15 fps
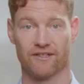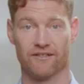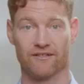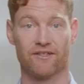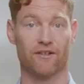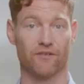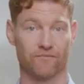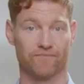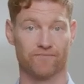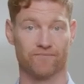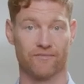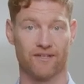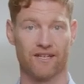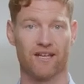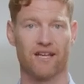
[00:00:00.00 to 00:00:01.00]
So,
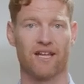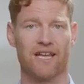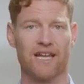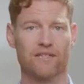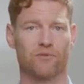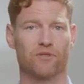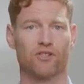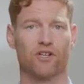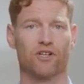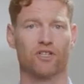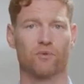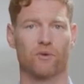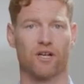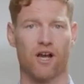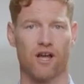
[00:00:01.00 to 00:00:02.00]
let's return
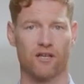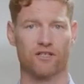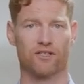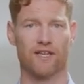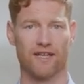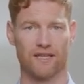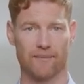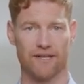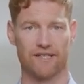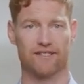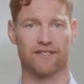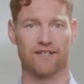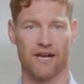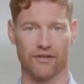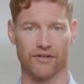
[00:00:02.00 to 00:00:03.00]
to our college database
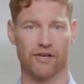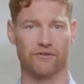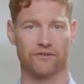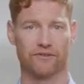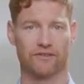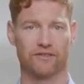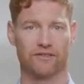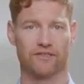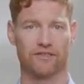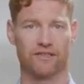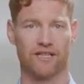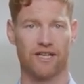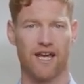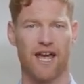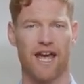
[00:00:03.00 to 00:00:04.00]
scenario.
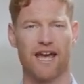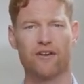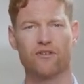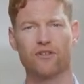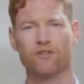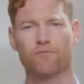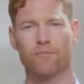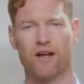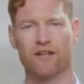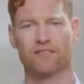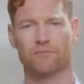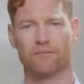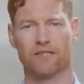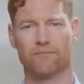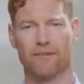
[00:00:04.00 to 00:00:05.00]
How can you
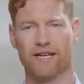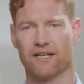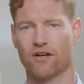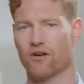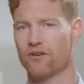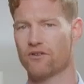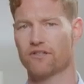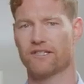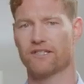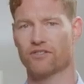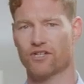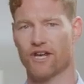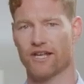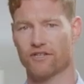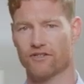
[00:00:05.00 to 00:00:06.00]
possibly make all these
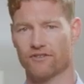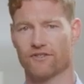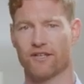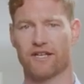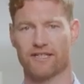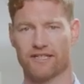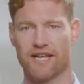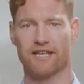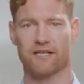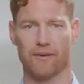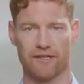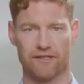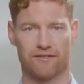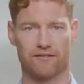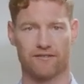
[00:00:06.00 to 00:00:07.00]
changes in the
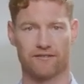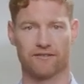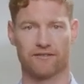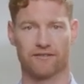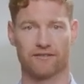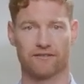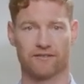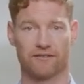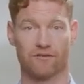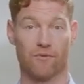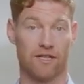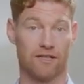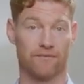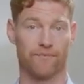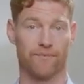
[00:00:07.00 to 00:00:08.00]
database?
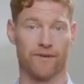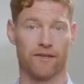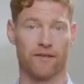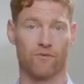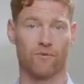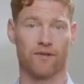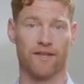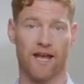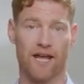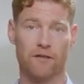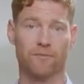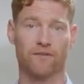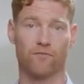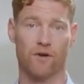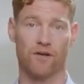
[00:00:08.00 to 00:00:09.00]
Well, with the
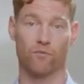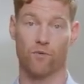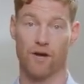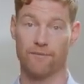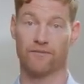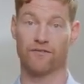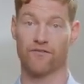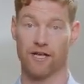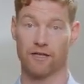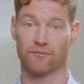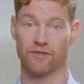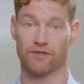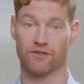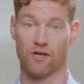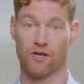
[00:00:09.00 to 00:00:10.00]
help of what web
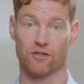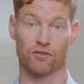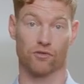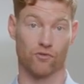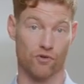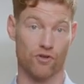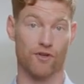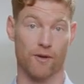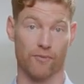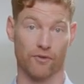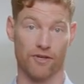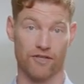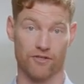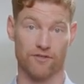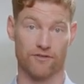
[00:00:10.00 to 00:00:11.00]
developers call CRUD
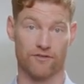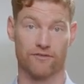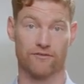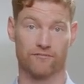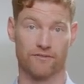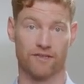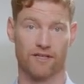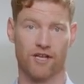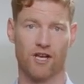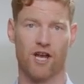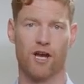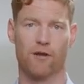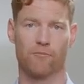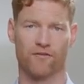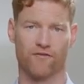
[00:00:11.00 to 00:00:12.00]
operations.
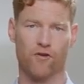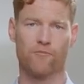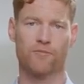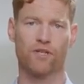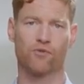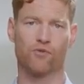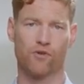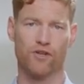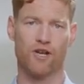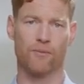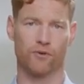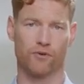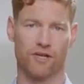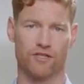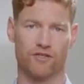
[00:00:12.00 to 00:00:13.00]
Performing CRUD
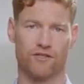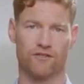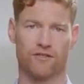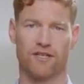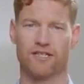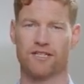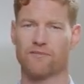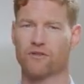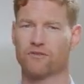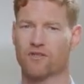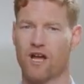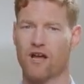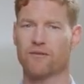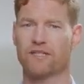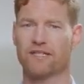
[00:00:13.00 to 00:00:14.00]
operations is the most
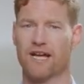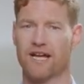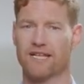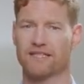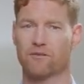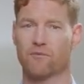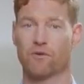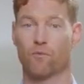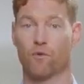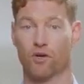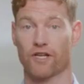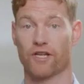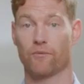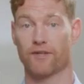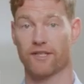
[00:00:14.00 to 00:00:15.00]
common task when
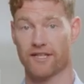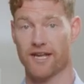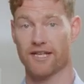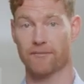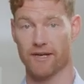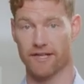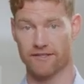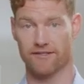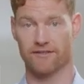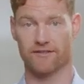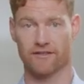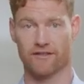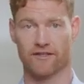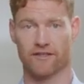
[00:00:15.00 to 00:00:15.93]
working with a database.